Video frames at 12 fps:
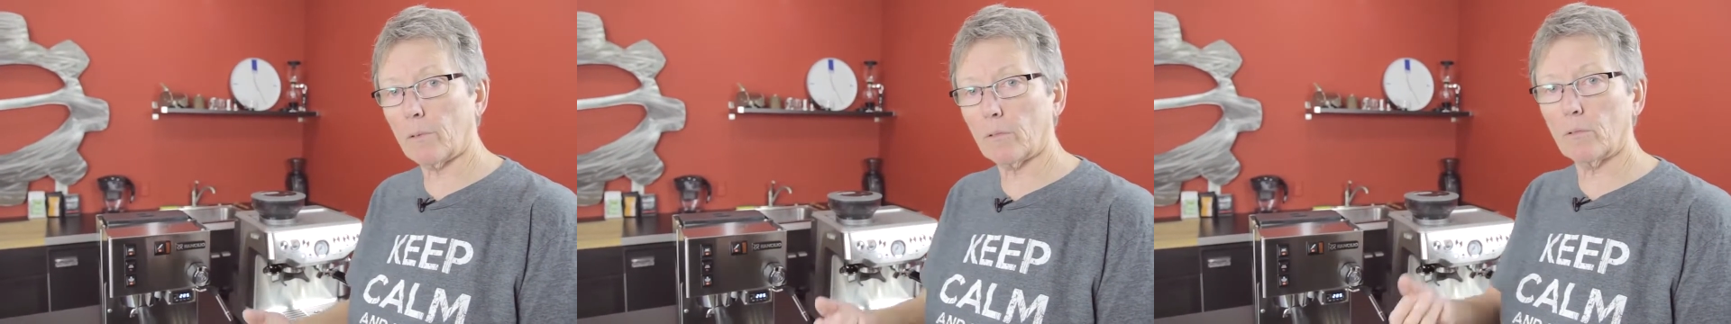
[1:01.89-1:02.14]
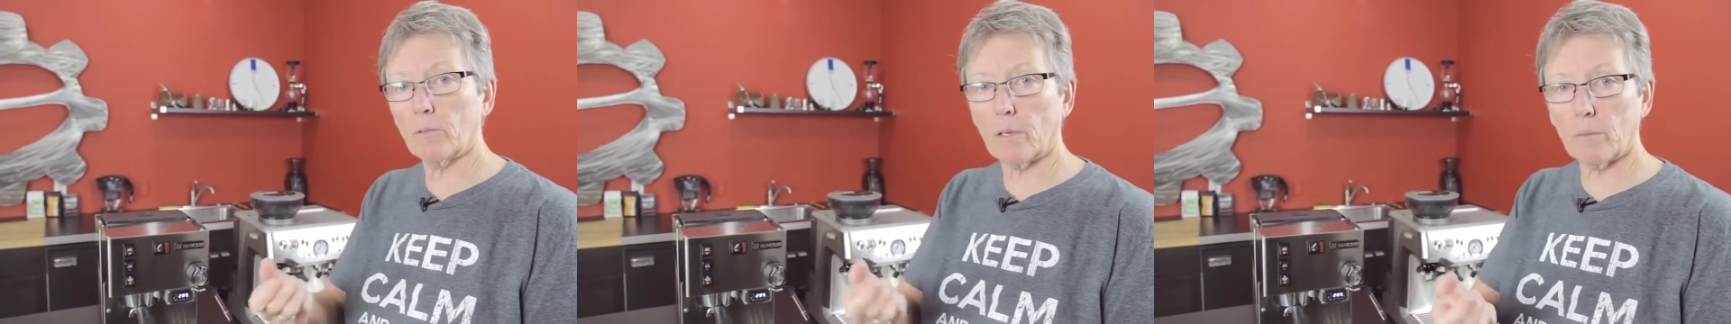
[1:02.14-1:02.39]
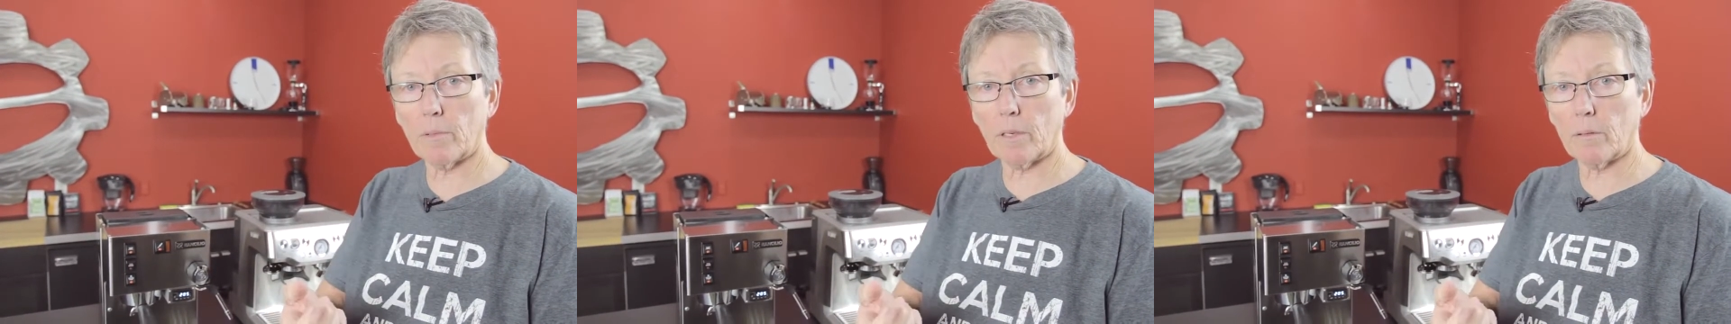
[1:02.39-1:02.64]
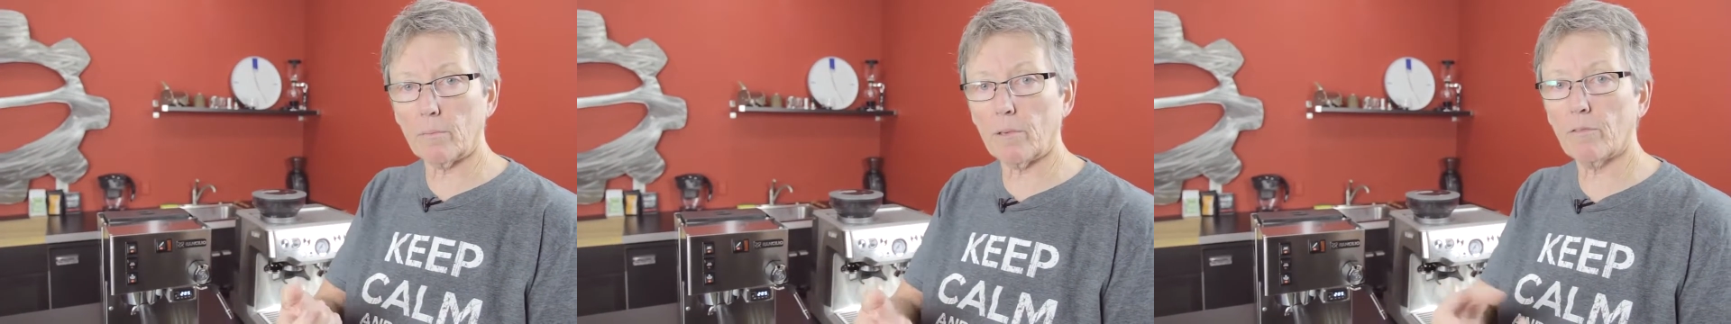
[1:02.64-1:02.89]
put a new element
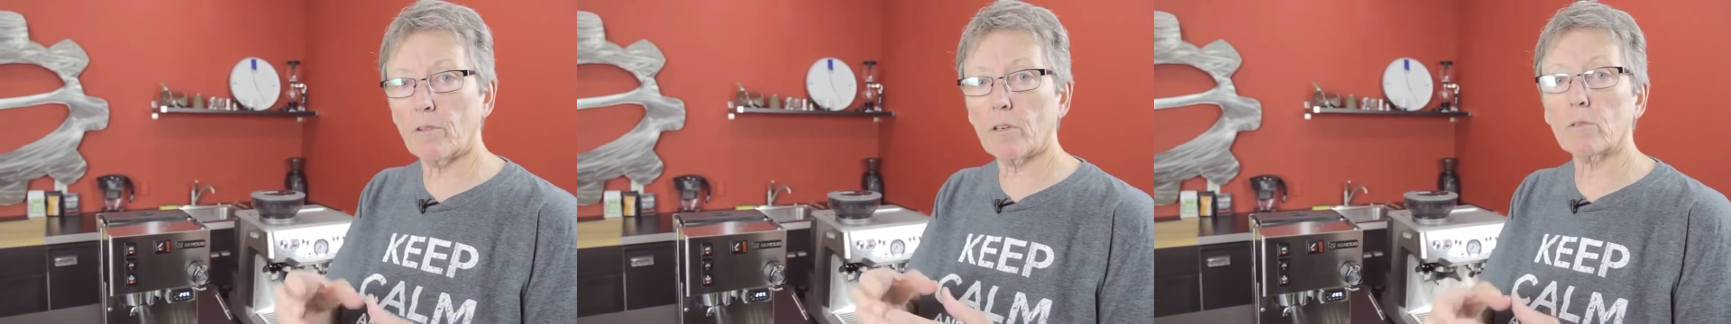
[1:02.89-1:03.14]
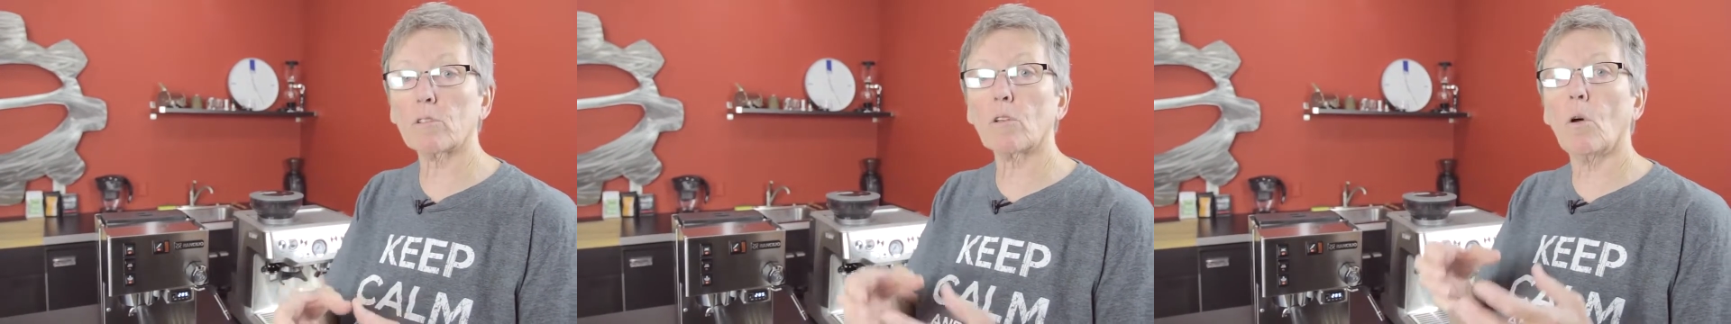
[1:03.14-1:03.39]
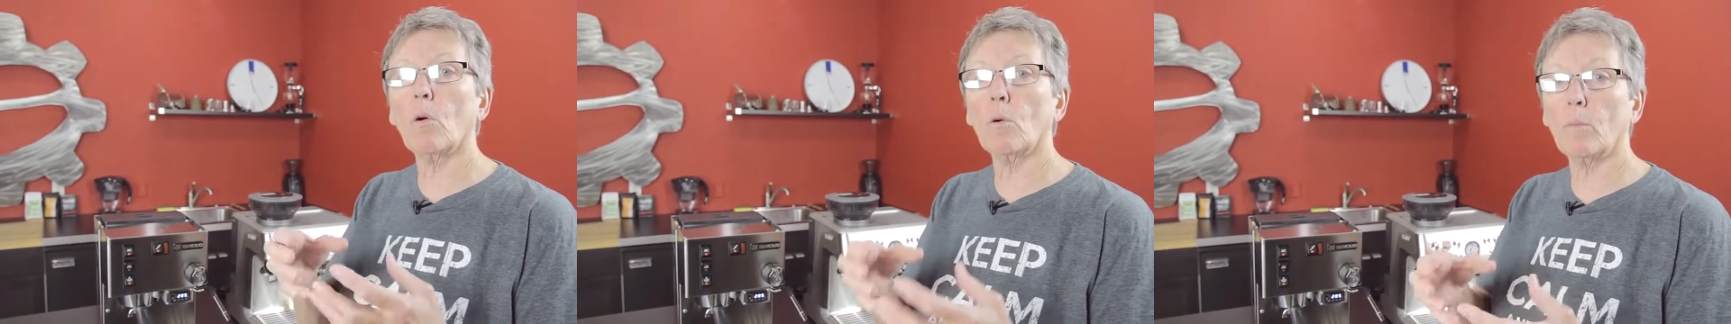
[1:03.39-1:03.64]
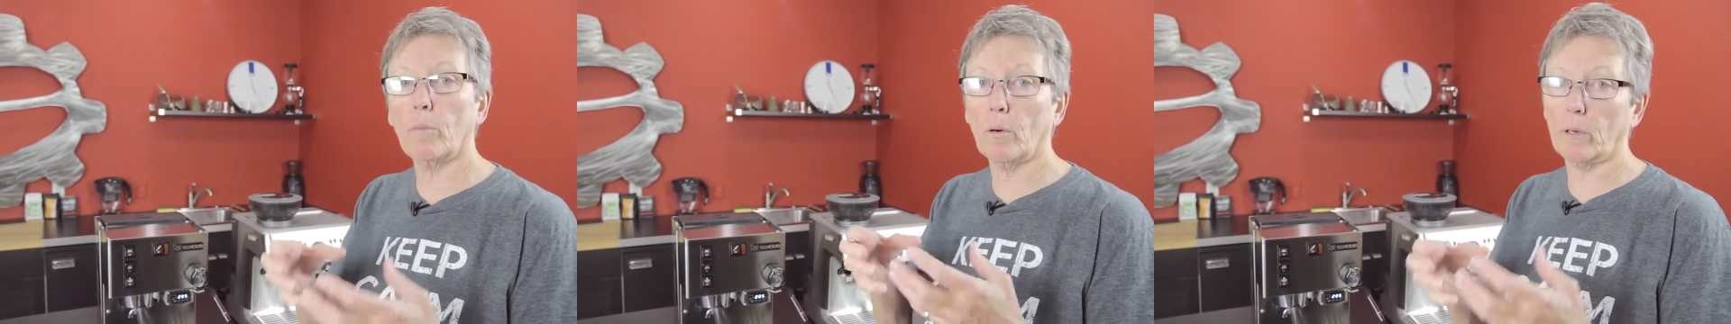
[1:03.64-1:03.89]
in. Before it was the
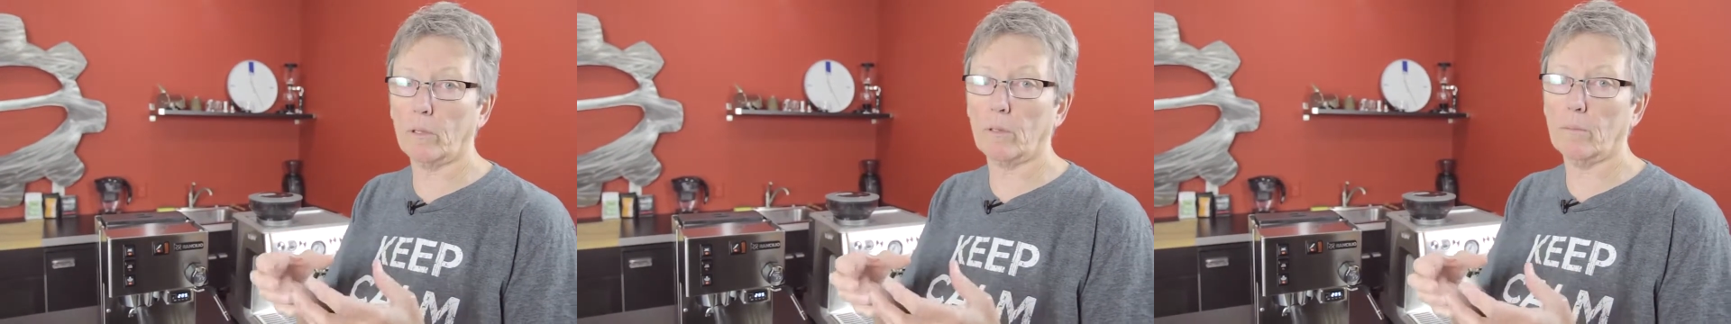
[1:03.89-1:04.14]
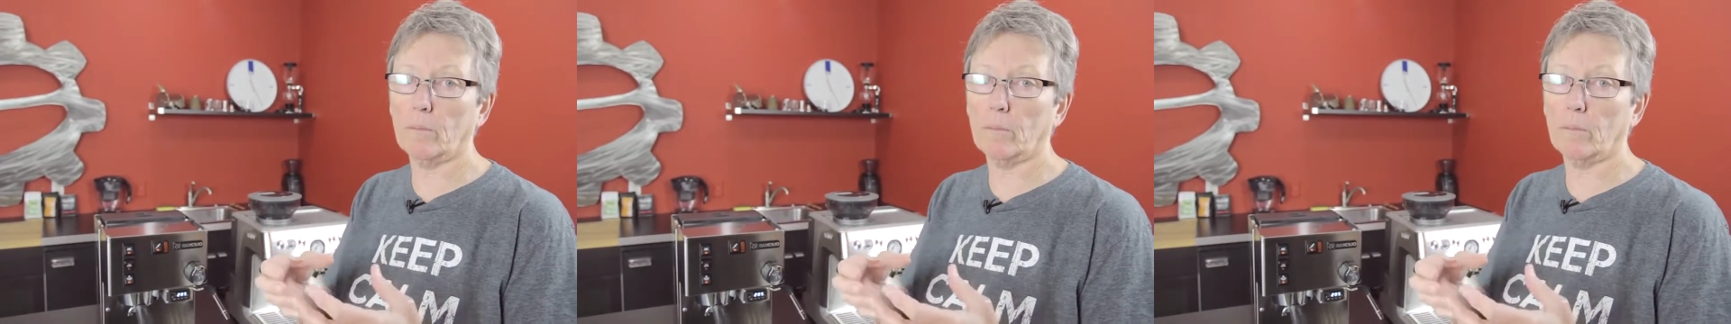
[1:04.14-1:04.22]
whole boiler,